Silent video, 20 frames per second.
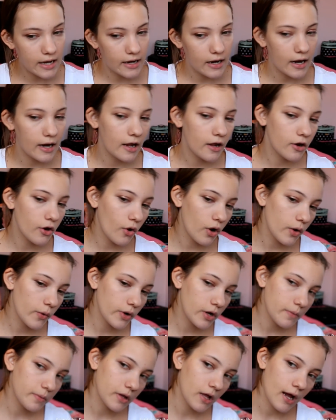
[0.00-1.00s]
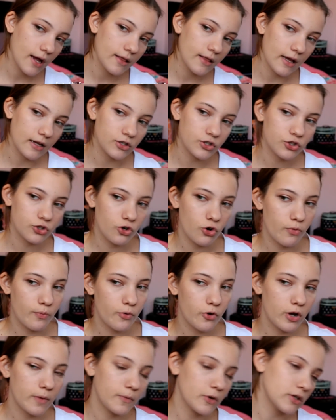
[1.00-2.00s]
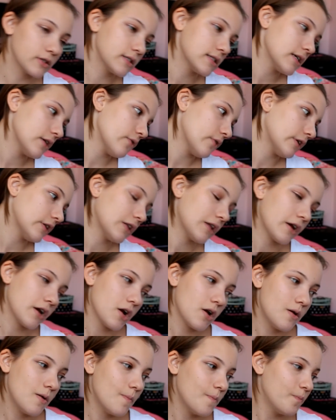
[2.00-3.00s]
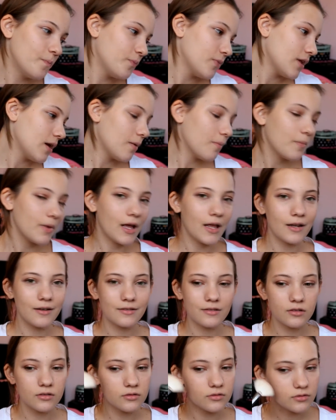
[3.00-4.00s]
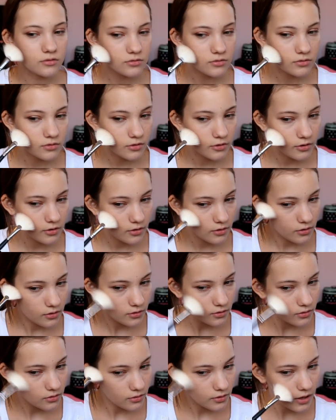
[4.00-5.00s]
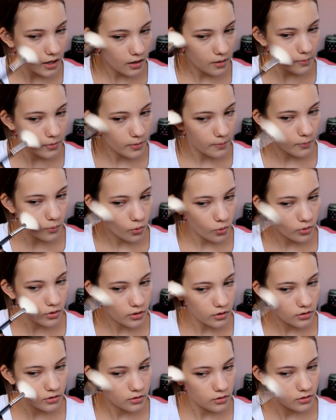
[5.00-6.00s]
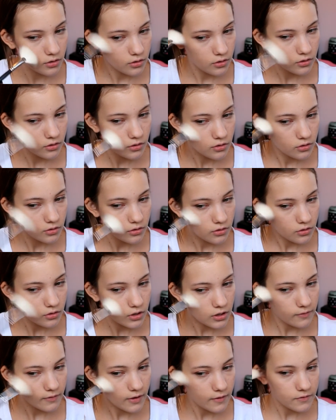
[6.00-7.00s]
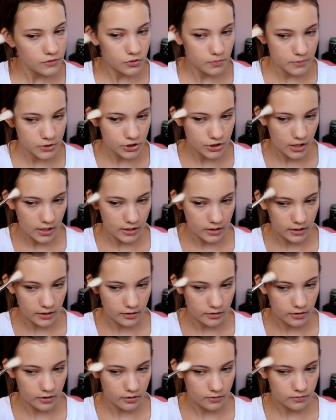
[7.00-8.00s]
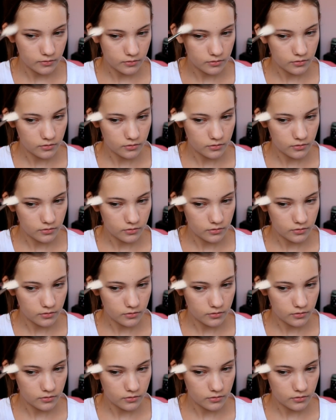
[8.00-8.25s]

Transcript: And I know I already applied that strobe cream. You can see right there. But you gotta put more. Never have too much highlight, you know?